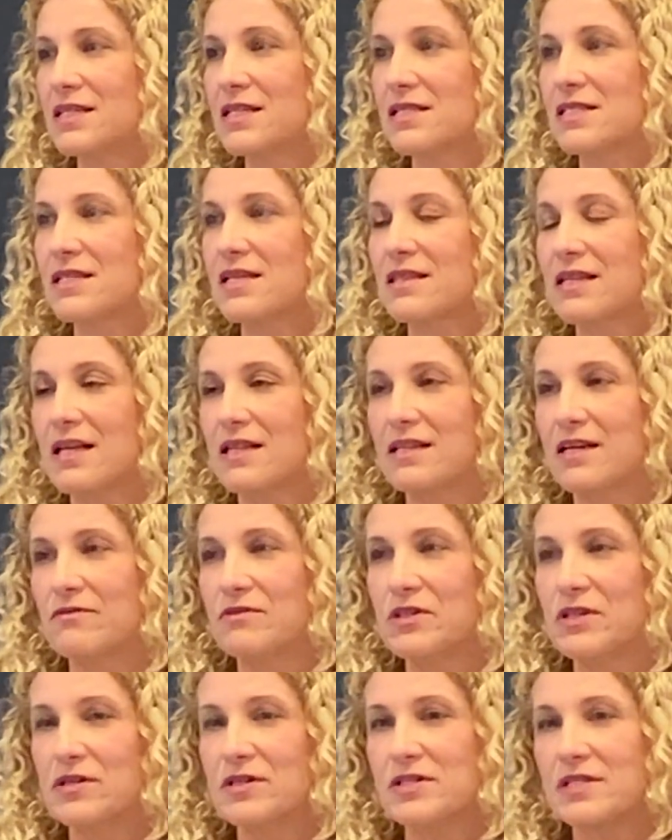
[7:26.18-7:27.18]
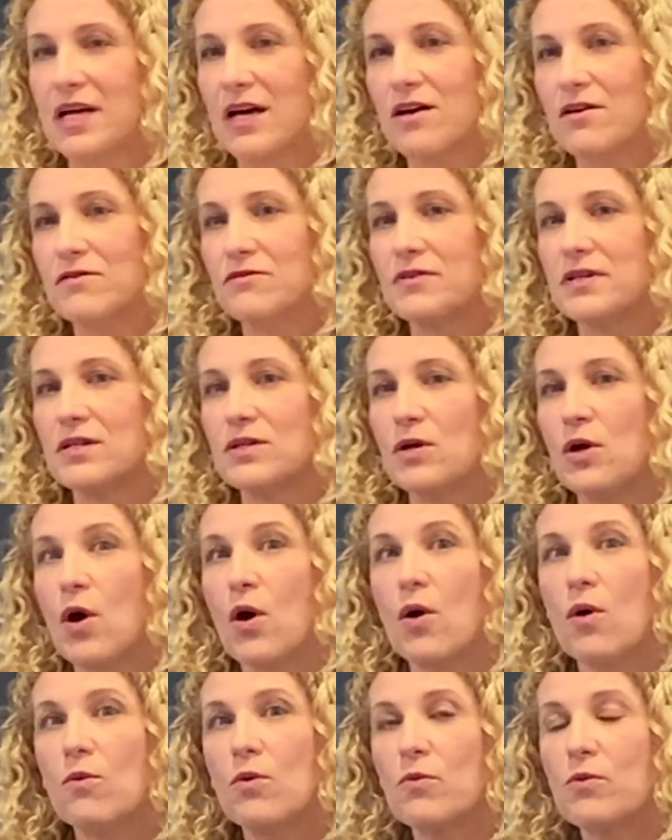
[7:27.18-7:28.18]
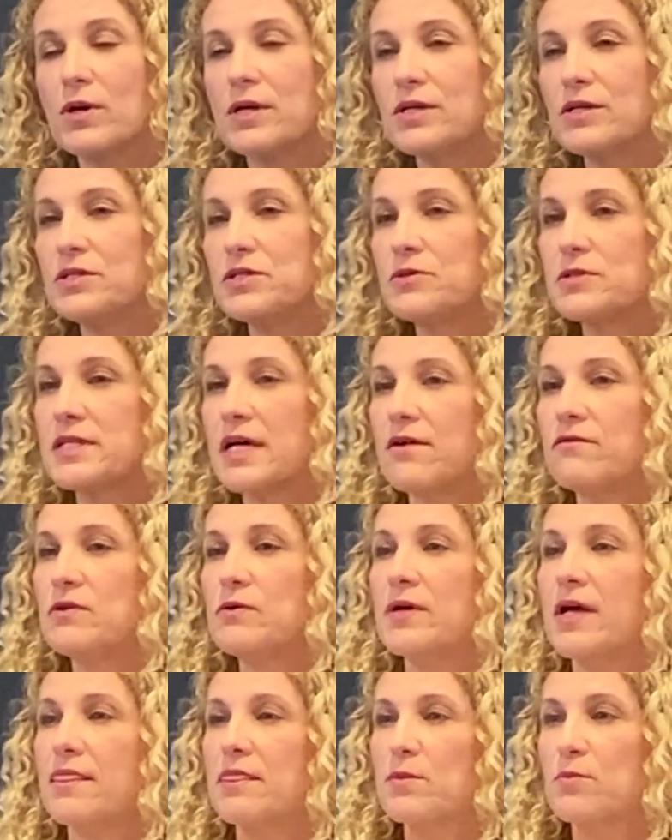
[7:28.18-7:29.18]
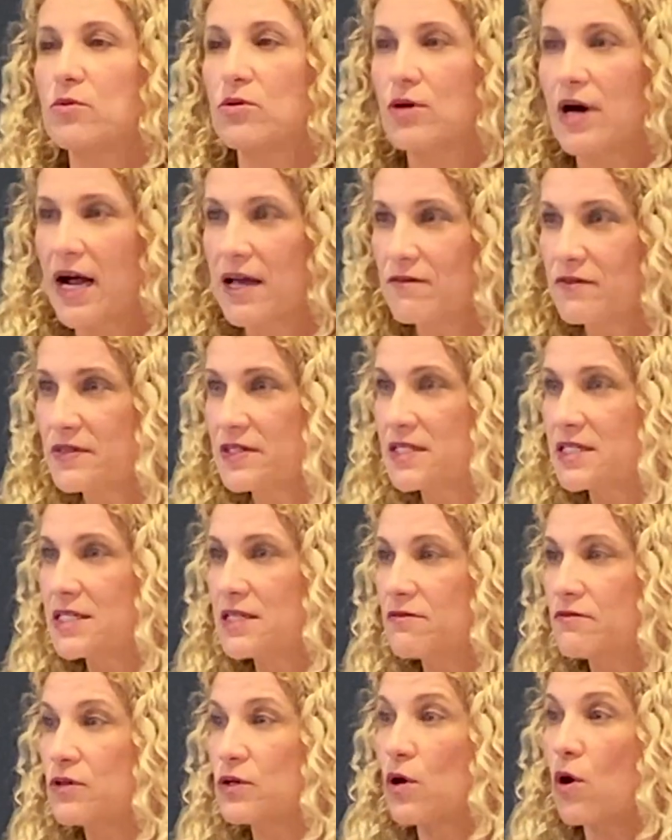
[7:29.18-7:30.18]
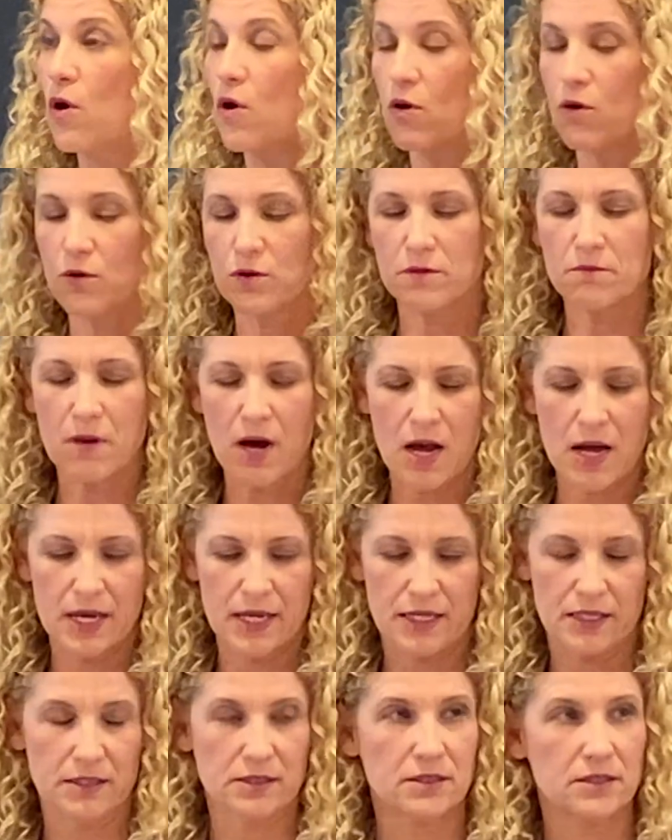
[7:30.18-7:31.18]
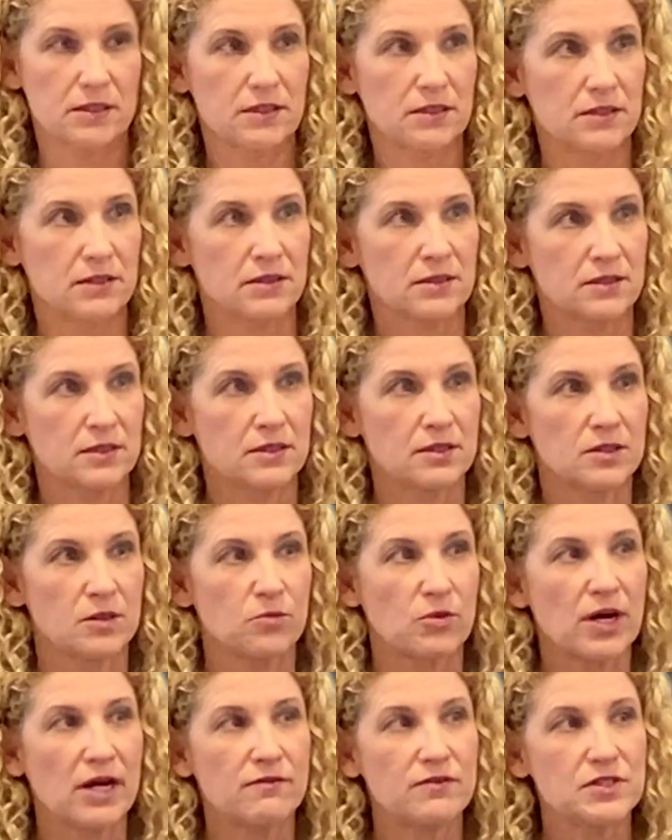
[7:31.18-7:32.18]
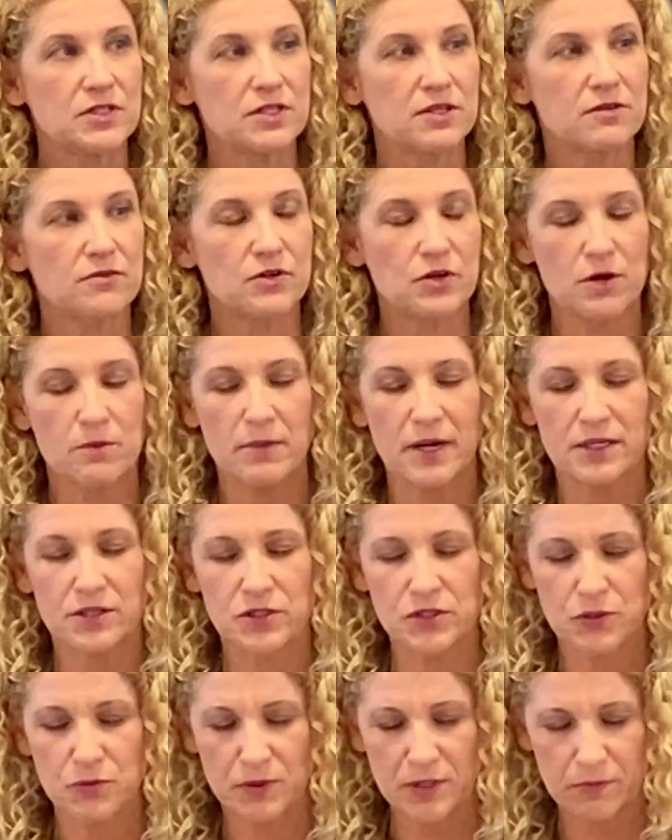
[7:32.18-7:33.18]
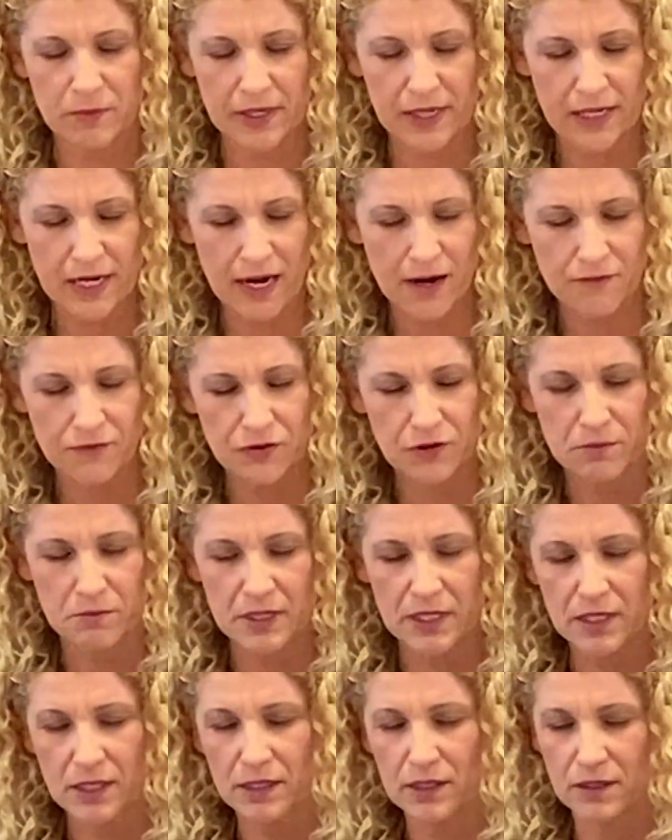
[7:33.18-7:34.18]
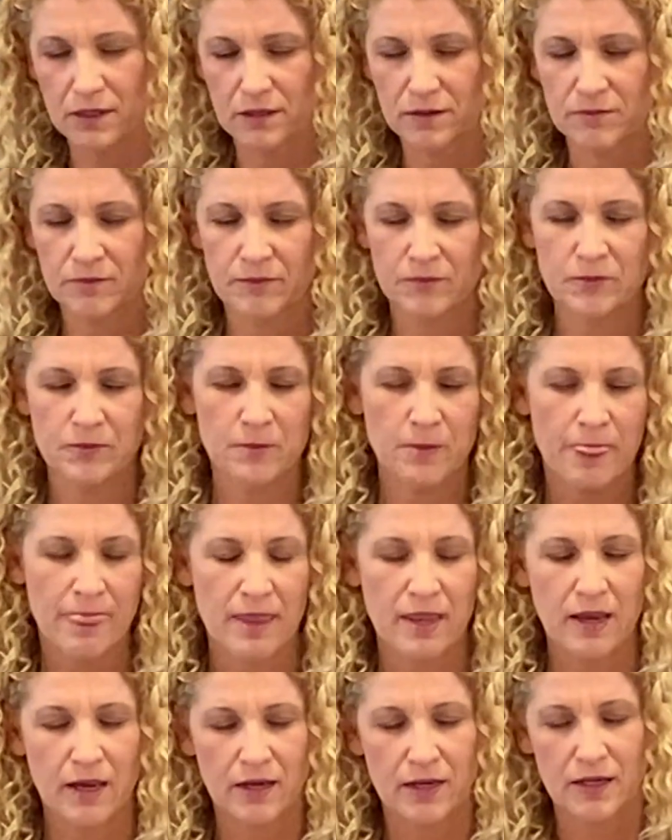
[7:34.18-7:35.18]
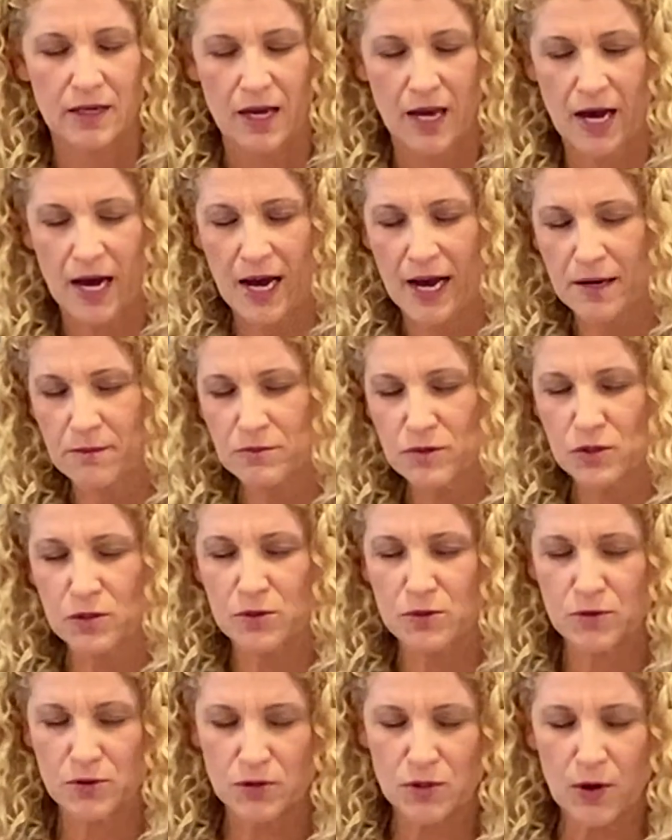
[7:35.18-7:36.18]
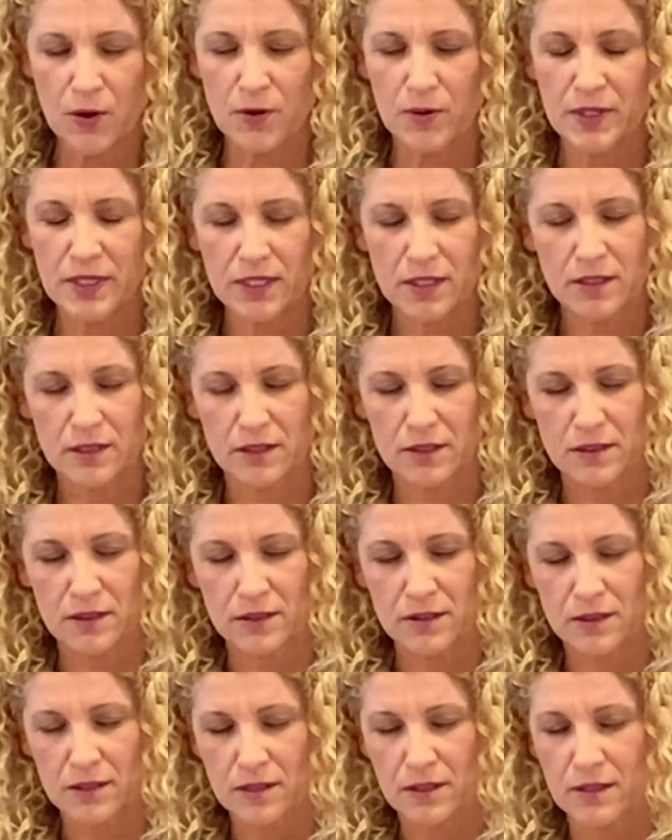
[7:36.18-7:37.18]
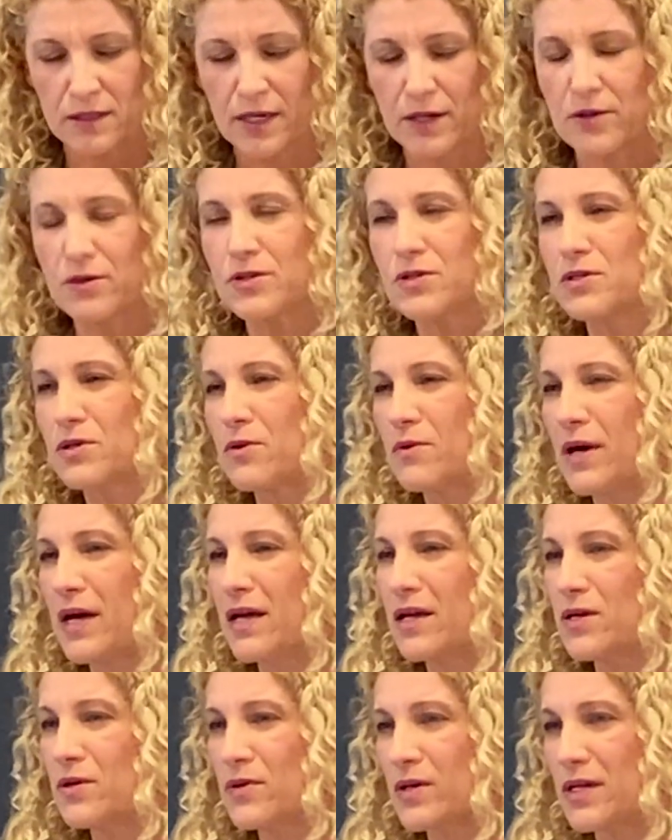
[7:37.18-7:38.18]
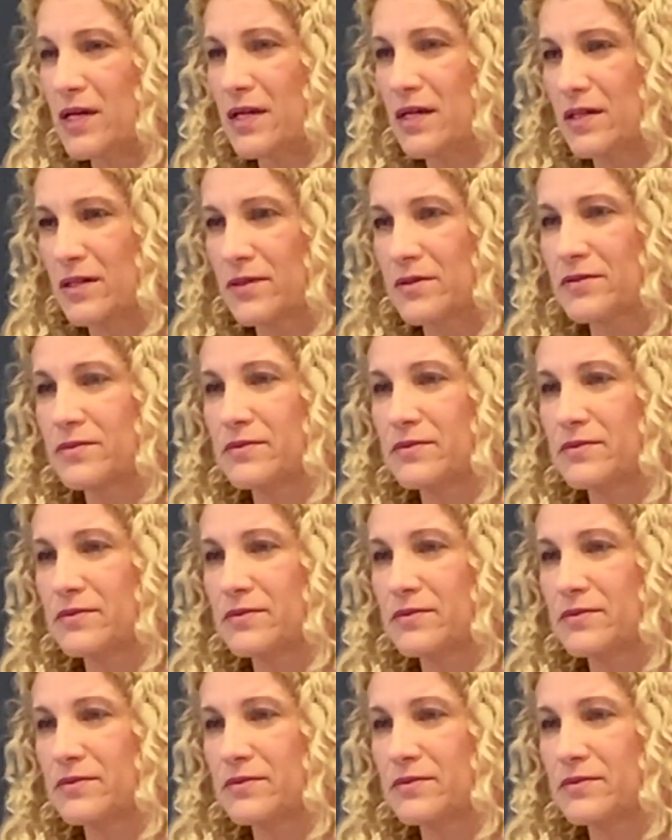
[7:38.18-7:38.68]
Send that love to yourself. And what we're going to do is have you in the privacy of your own mind, the privacy of your own mind. Just repeat after me I'm so sorry that you're so angry.